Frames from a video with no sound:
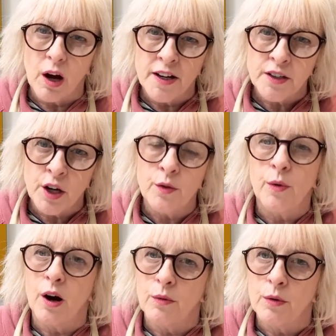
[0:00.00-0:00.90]
I know
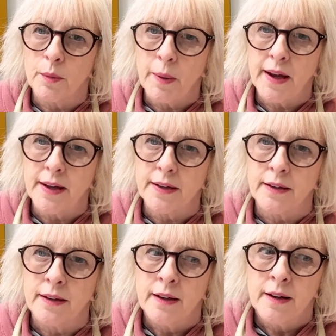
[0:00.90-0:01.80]
what I want to paint.
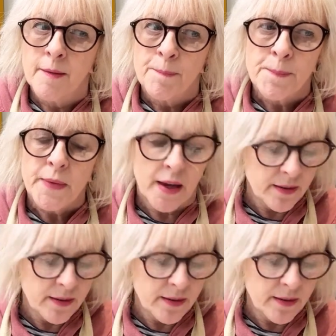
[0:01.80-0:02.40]
And